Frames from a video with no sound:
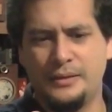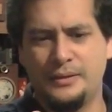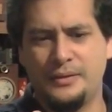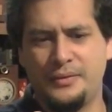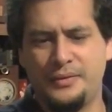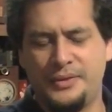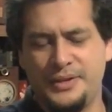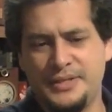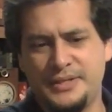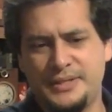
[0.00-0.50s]

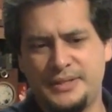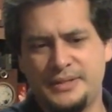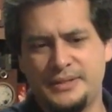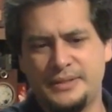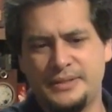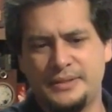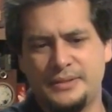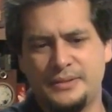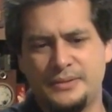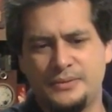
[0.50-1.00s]

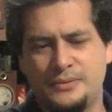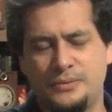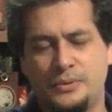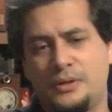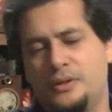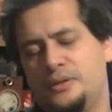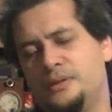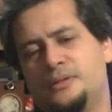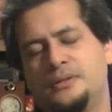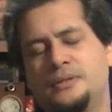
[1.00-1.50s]
this,
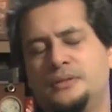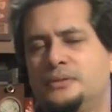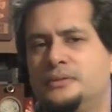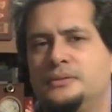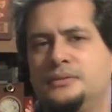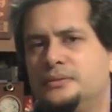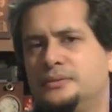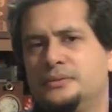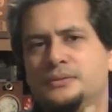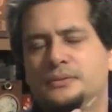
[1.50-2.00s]
well,
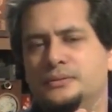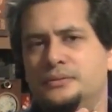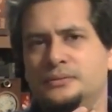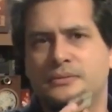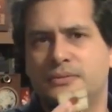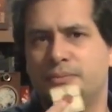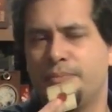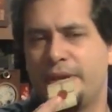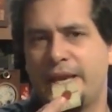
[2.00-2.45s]
the